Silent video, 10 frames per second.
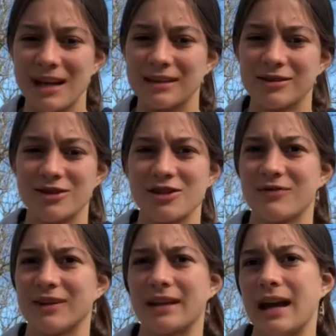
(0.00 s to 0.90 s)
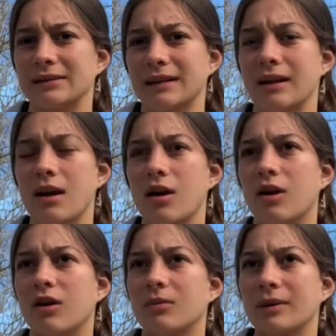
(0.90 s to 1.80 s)
I just forget, like,
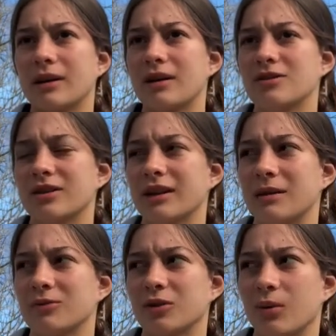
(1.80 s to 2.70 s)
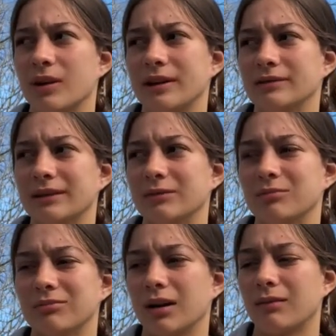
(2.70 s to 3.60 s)
oh my gosh, like, I'm recording, like,
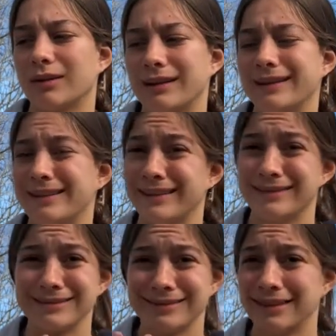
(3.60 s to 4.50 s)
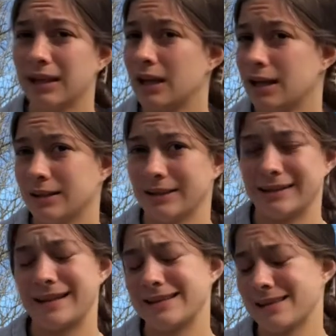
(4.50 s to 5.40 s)
bro, like, like,
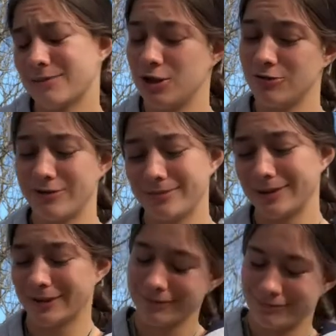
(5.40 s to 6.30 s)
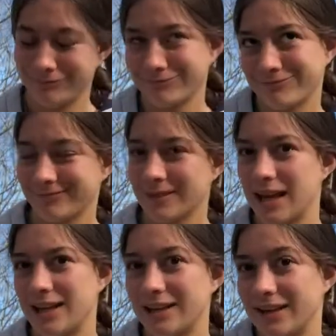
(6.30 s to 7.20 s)
guys, I'm a YouTuber,
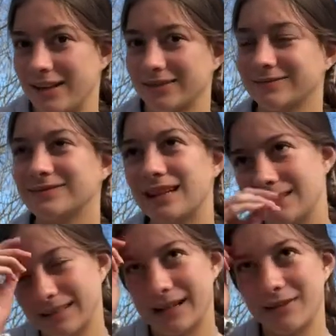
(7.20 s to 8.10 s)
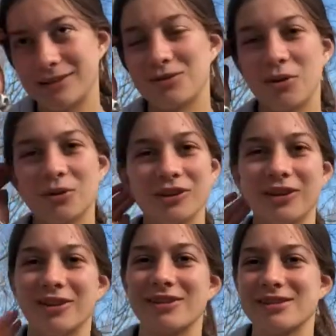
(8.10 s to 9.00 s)
you know? Like, how I told the
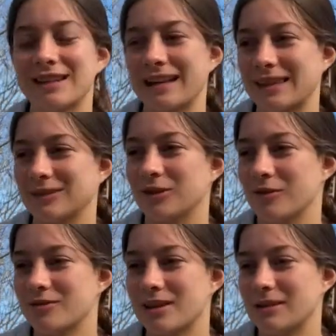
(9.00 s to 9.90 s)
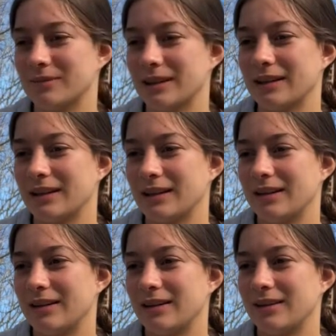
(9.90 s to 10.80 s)
girls, like, at the Logos game, like,
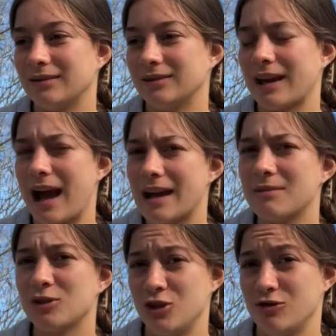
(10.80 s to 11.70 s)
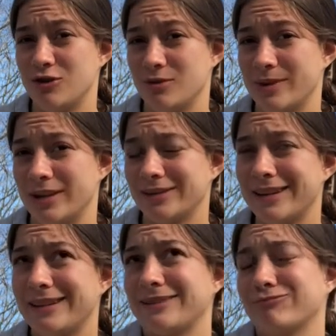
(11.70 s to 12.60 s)
like, I am a YouTuber, like,